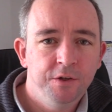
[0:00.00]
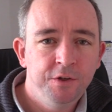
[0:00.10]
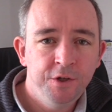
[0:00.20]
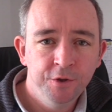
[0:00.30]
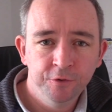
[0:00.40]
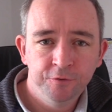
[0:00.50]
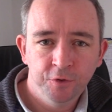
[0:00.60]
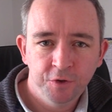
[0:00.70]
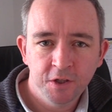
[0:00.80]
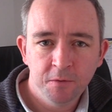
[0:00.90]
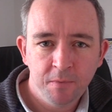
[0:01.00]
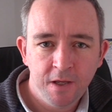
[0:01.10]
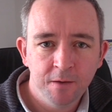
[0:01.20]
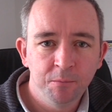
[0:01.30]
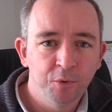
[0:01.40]
Níor mothaigh
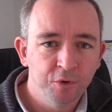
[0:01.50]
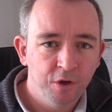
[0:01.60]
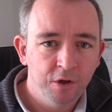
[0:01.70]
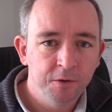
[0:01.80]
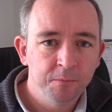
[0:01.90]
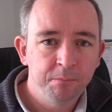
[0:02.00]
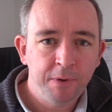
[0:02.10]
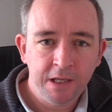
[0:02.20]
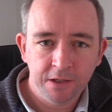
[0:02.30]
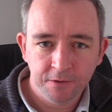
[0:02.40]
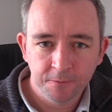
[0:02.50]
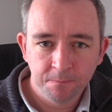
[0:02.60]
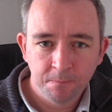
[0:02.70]
me mórán péine.